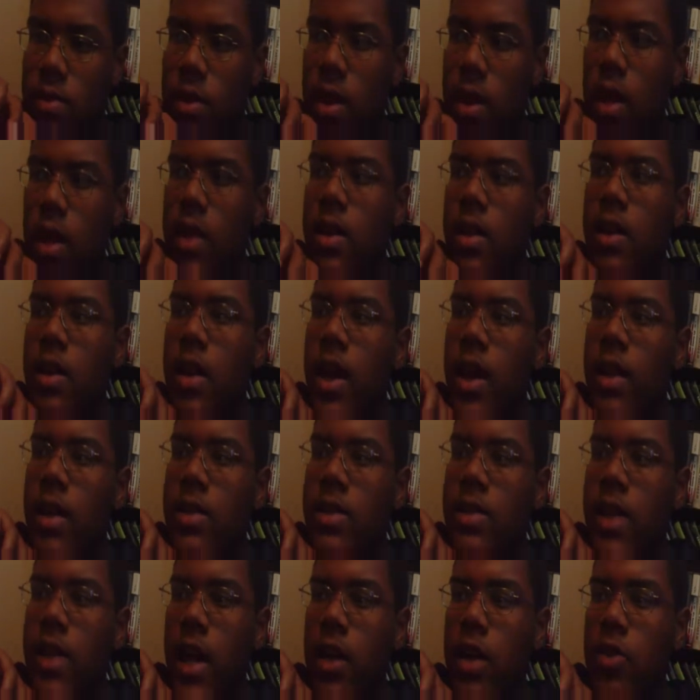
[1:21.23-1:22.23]
So other
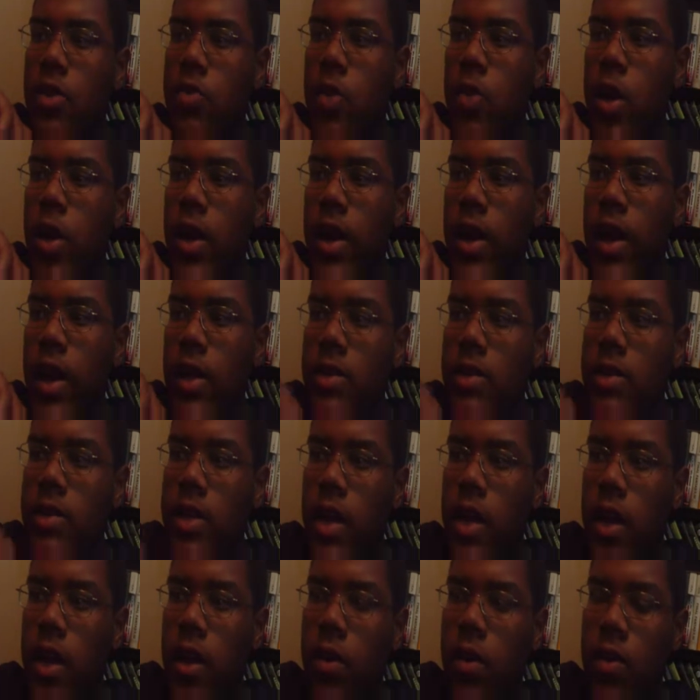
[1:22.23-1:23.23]
titles were
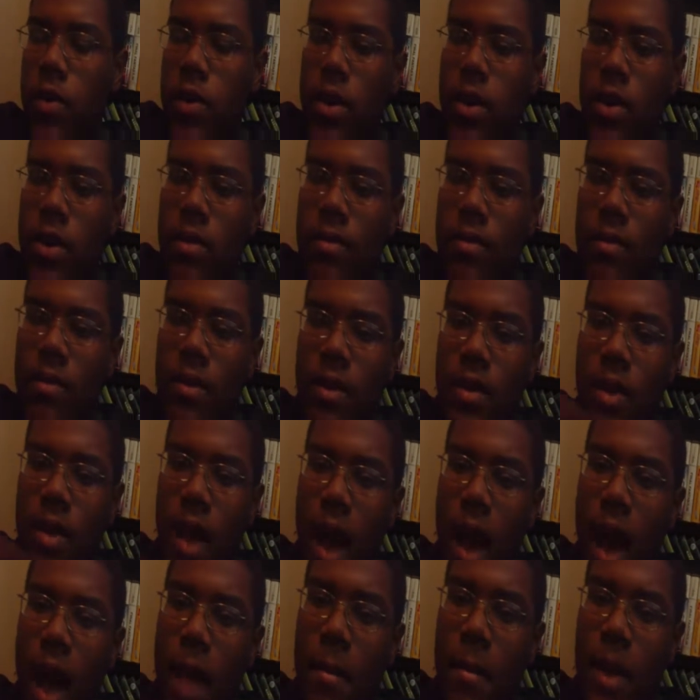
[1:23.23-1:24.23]
announced. Now,
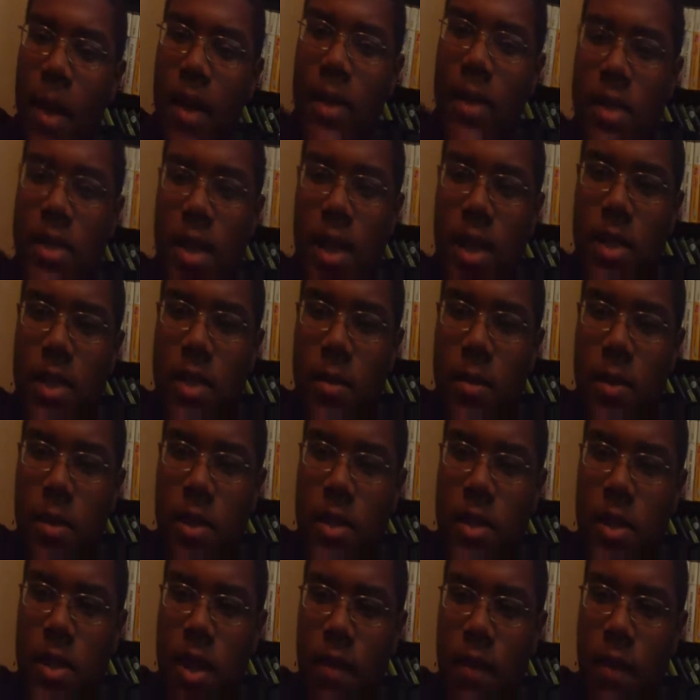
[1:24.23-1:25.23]
I might say some
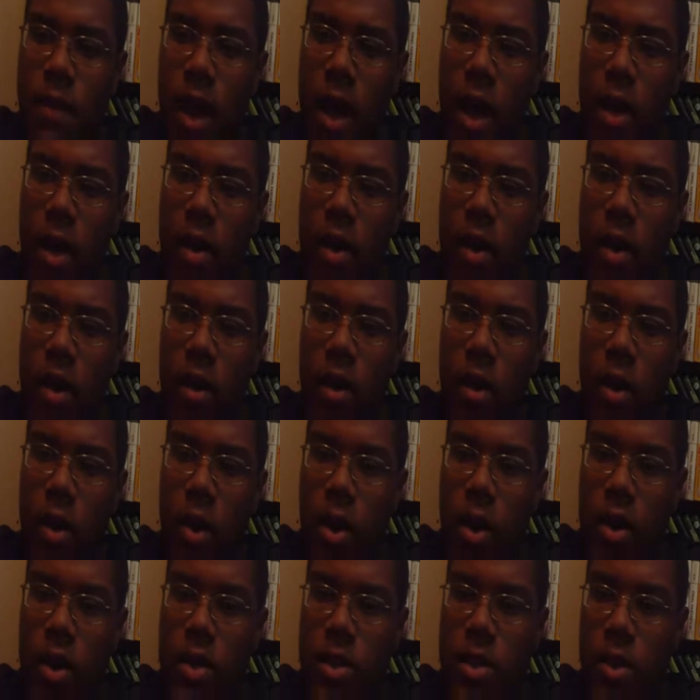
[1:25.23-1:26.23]
of this stuff out of
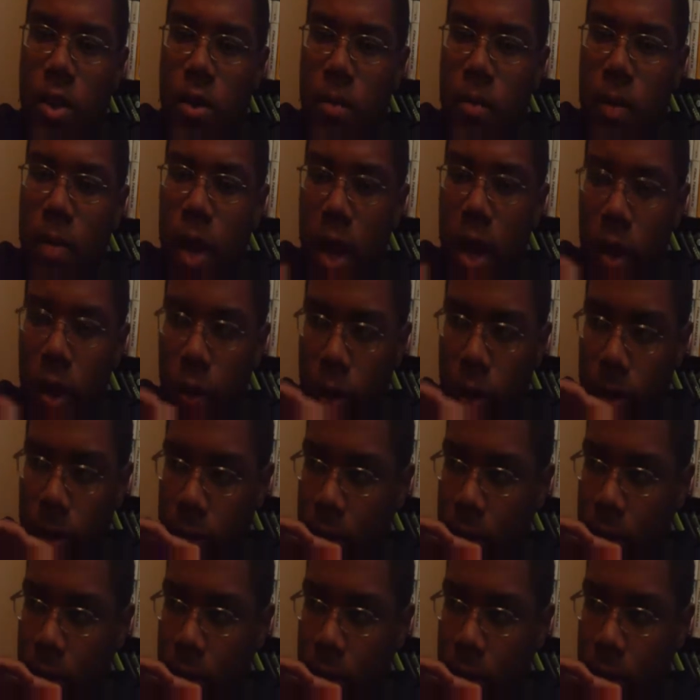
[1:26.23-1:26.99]
order, so bear